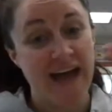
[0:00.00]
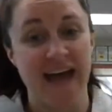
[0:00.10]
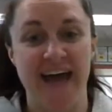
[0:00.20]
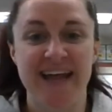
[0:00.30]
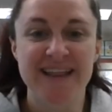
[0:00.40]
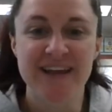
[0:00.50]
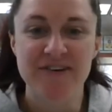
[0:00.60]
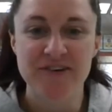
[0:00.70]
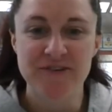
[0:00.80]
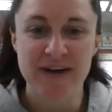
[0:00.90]
Hello,
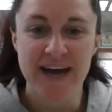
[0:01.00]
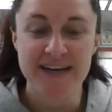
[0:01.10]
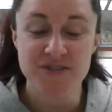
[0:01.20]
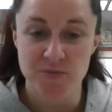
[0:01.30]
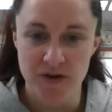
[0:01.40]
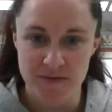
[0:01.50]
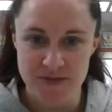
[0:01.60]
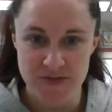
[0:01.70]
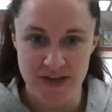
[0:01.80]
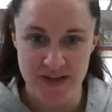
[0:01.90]
you guys. Welcome
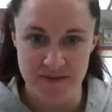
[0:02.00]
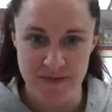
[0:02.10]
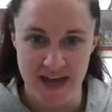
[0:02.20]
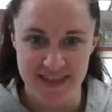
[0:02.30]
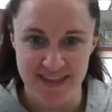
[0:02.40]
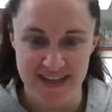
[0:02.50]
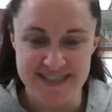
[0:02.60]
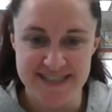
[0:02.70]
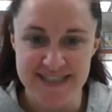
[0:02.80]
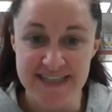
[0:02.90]
to another math
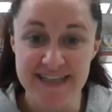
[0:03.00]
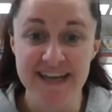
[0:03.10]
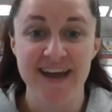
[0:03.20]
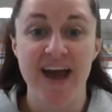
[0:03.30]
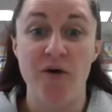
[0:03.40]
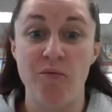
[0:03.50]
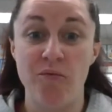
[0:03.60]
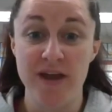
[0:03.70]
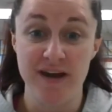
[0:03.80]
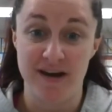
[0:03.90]
lesson.
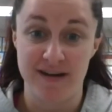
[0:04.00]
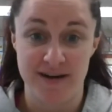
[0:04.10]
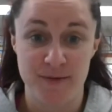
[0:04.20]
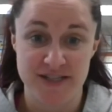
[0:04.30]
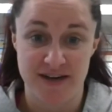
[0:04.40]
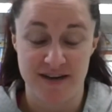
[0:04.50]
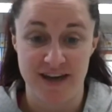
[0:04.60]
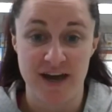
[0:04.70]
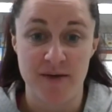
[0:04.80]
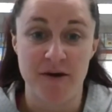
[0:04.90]
We are going to be
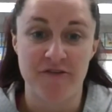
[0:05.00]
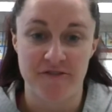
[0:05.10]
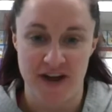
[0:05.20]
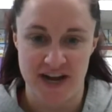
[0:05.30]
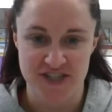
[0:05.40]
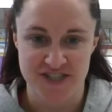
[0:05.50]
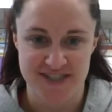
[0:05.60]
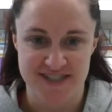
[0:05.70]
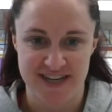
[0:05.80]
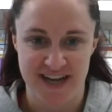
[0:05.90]
talking about
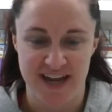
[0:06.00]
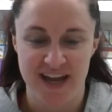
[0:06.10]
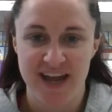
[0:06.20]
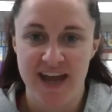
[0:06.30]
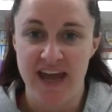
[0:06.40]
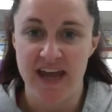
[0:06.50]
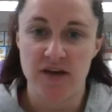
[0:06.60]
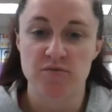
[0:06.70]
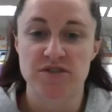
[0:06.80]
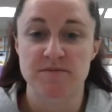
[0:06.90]
fractions today,
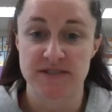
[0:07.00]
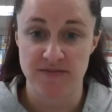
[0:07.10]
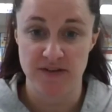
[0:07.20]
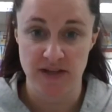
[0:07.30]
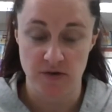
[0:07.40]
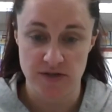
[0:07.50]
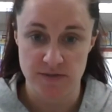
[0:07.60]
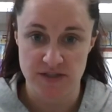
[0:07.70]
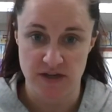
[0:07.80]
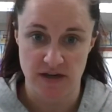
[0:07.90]
and we're specifically going to be
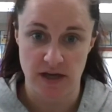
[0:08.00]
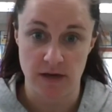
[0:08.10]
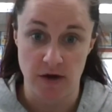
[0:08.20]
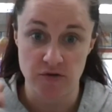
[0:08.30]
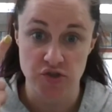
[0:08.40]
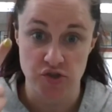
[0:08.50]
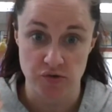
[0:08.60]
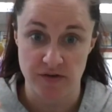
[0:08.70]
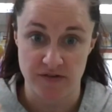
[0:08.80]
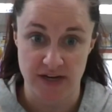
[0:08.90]
talking about two
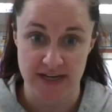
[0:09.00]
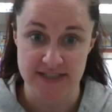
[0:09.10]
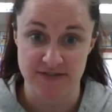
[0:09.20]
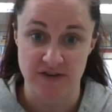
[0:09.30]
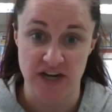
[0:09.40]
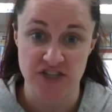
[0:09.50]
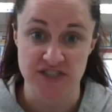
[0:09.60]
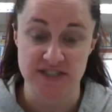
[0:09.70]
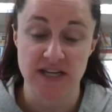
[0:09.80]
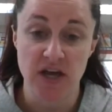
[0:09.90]
different kinds of
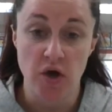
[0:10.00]
fractions.